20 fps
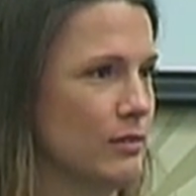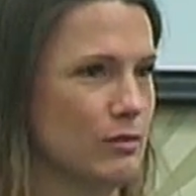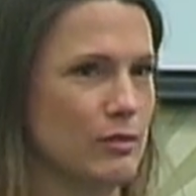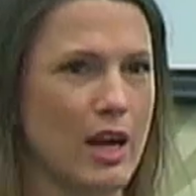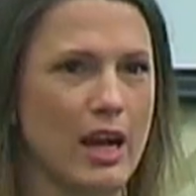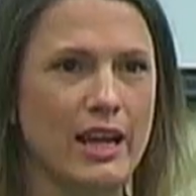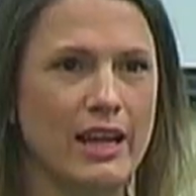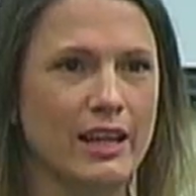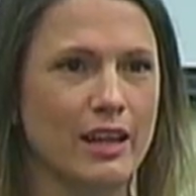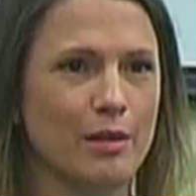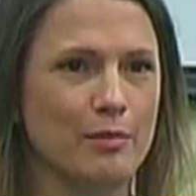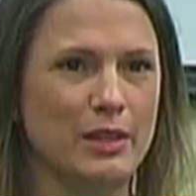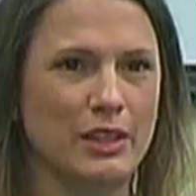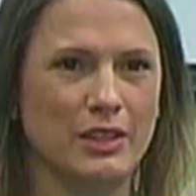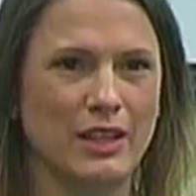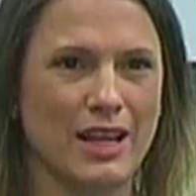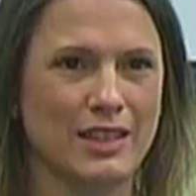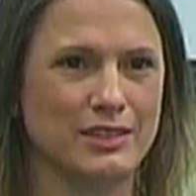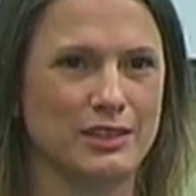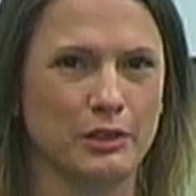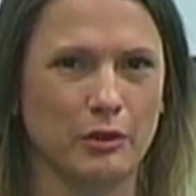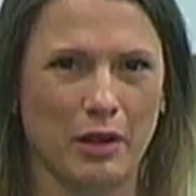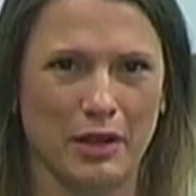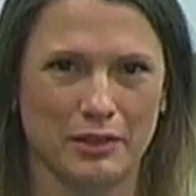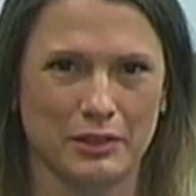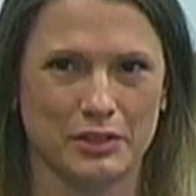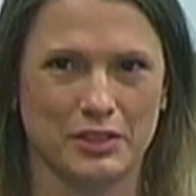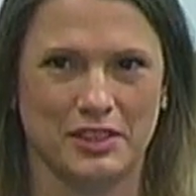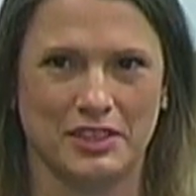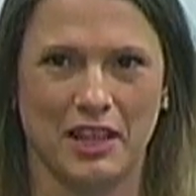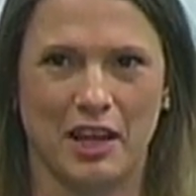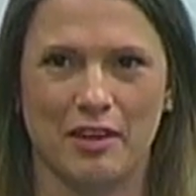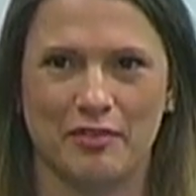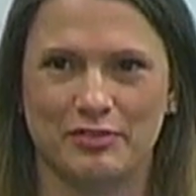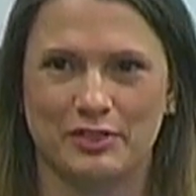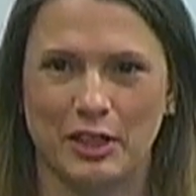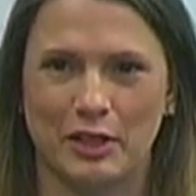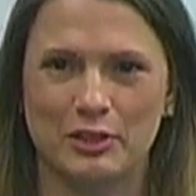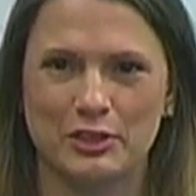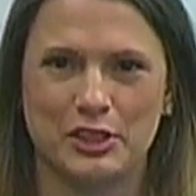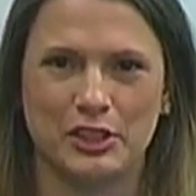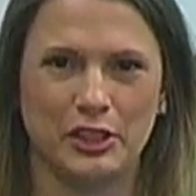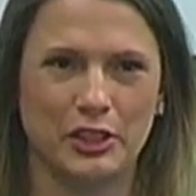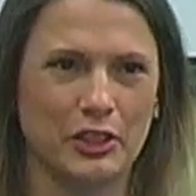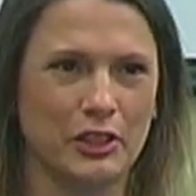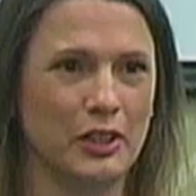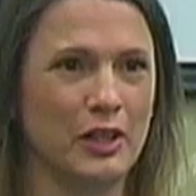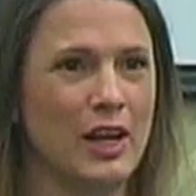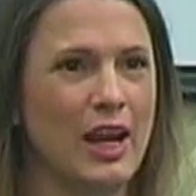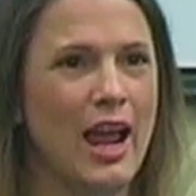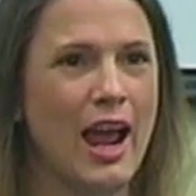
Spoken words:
Right? I mean, you guys do other stuff, don't you?